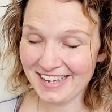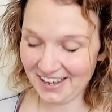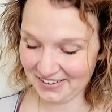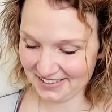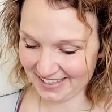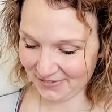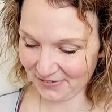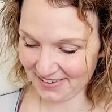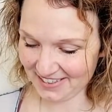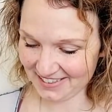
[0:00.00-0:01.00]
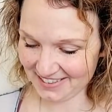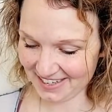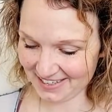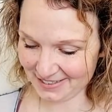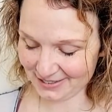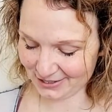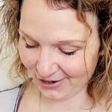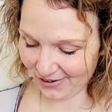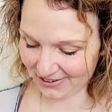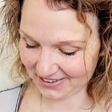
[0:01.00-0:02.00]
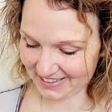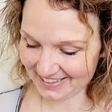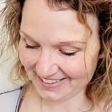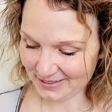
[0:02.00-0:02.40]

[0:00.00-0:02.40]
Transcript: I was like, what is Theta Tauri?